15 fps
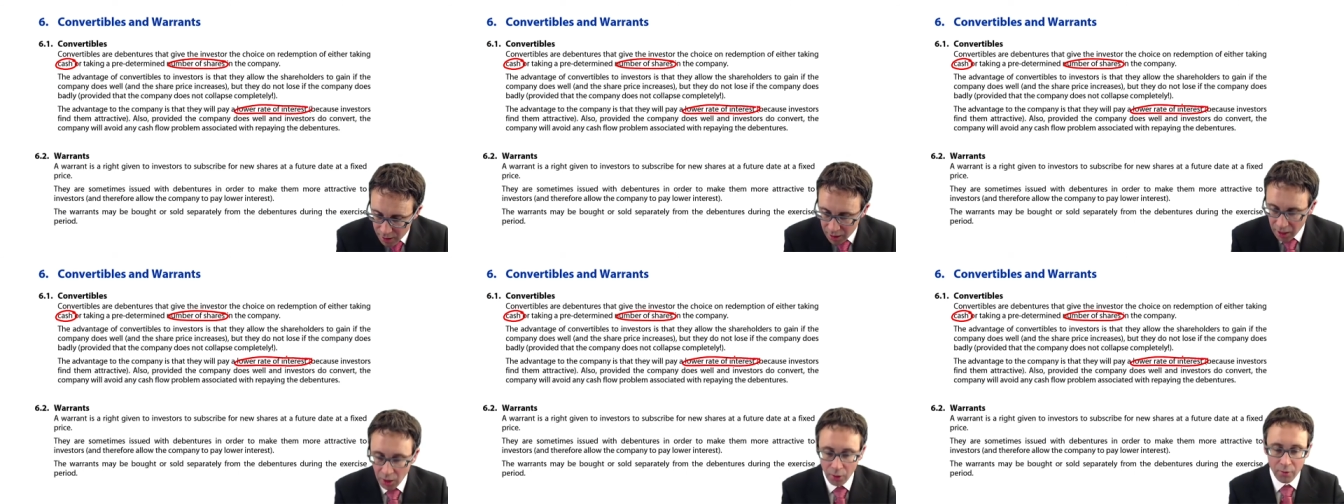
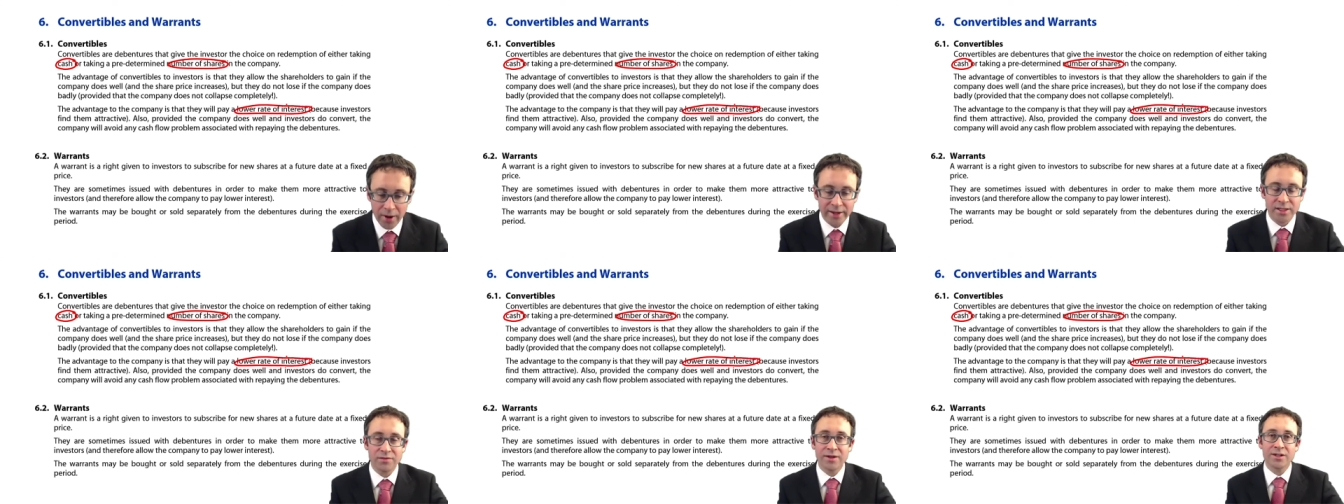a lower
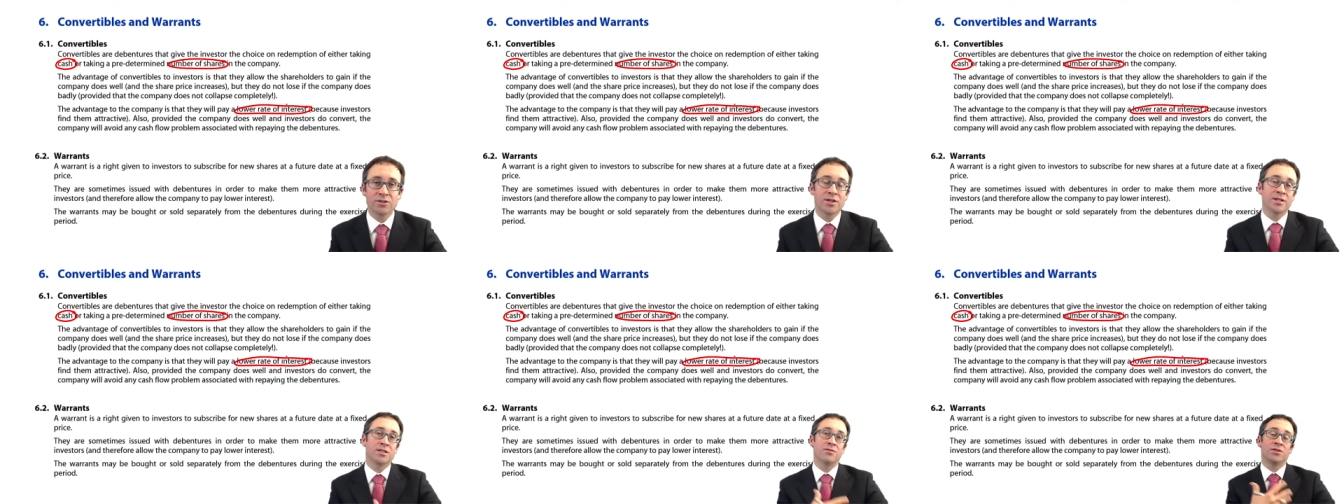rate of
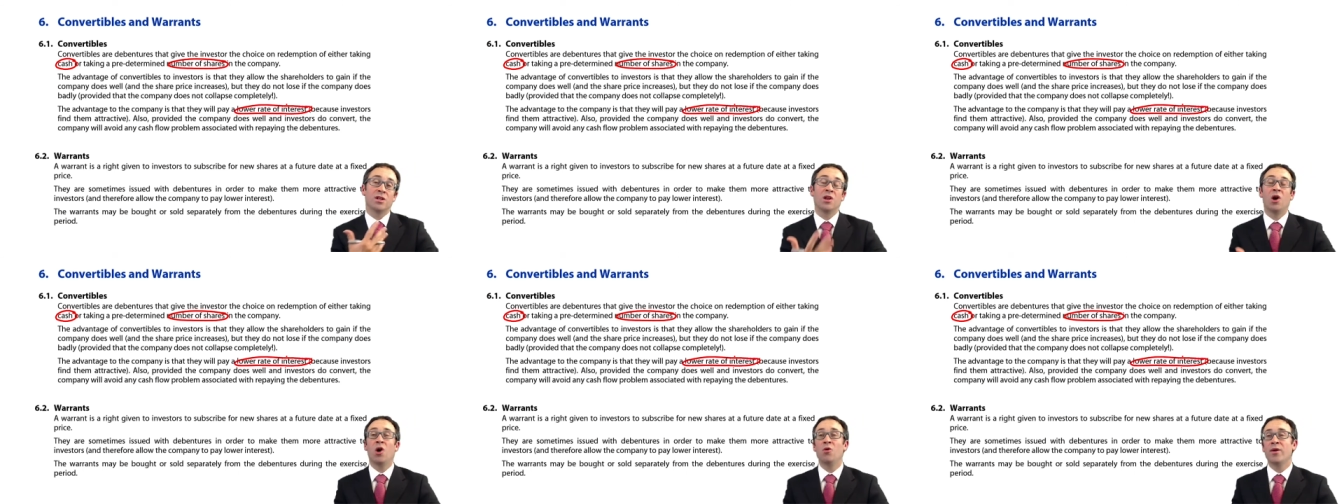interest. And if it's
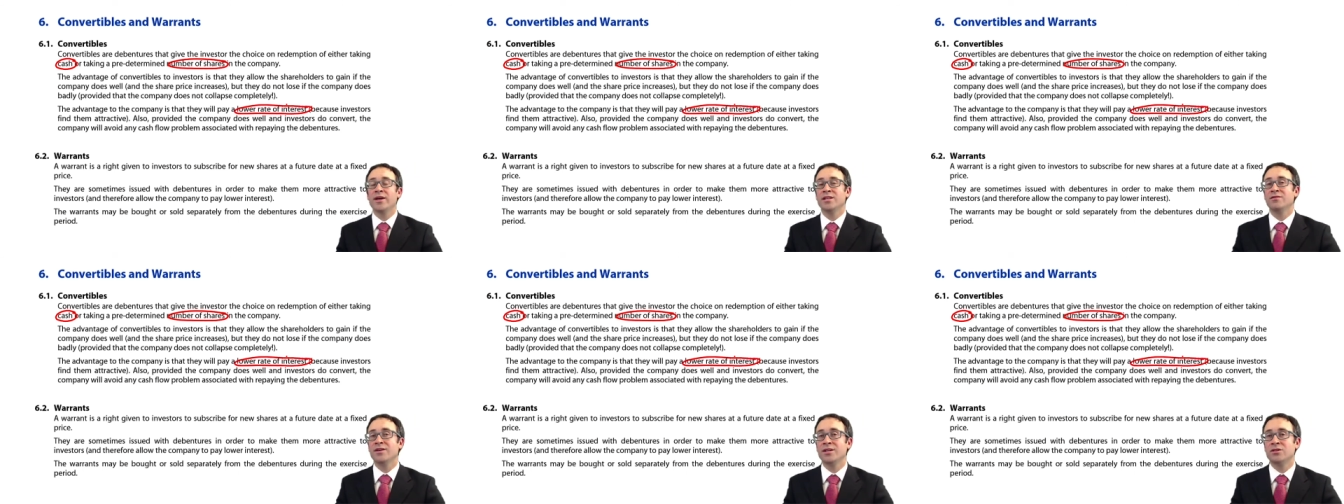a lower rate of